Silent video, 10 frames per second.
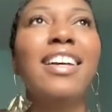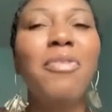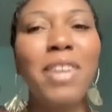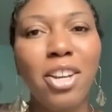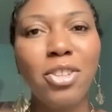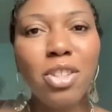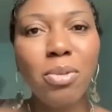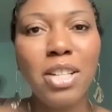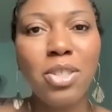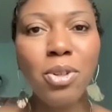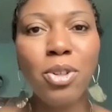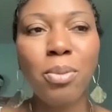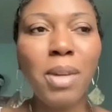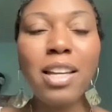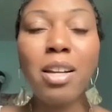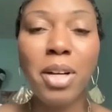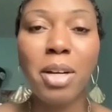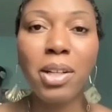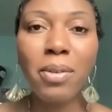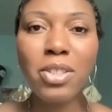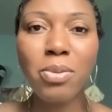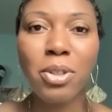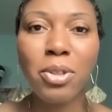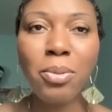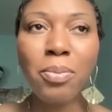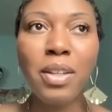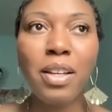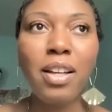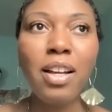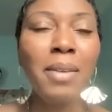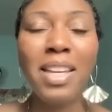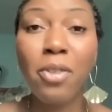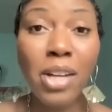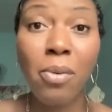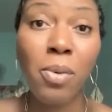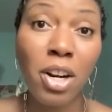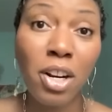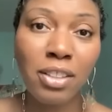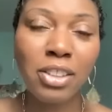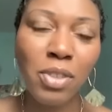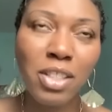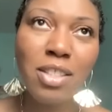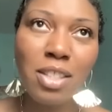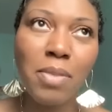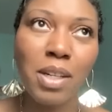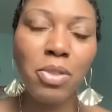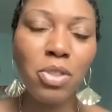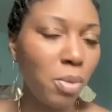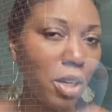if I go to the restroom, like in a public restroom, uh, even at work. So this is something I'm still